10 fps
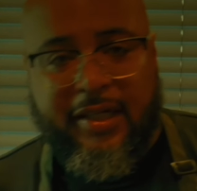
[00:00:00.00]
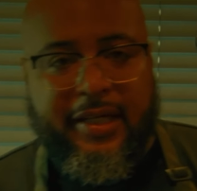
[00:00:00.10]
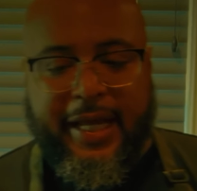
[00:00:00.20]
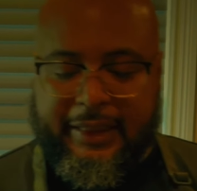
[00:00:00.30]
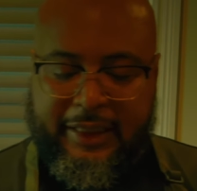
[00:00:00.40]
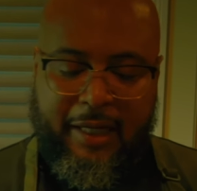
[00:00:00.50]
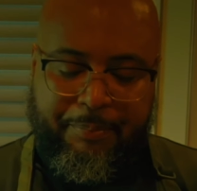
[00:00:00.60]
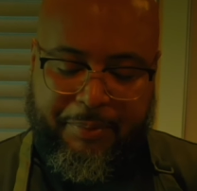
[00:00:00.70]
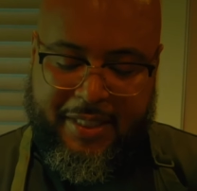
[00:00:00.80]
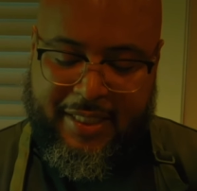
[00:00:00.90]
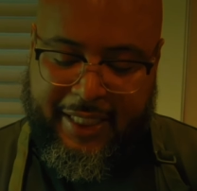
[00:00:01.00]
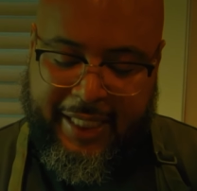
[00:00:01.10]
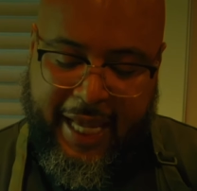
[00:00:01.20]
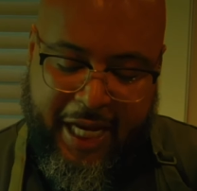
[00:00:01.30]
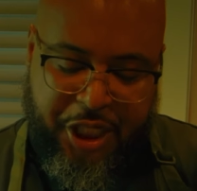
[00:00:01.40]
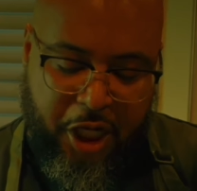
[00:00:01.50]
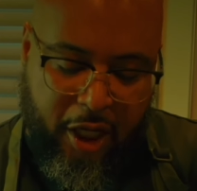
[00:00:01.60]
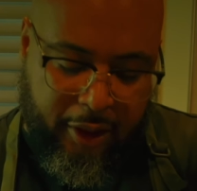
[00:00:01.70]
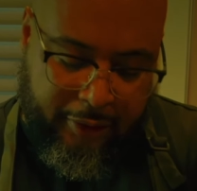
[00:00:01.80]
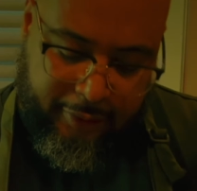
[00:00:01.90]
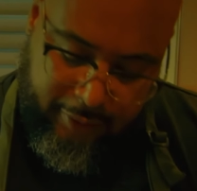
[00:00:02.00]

Next up is the Cajun.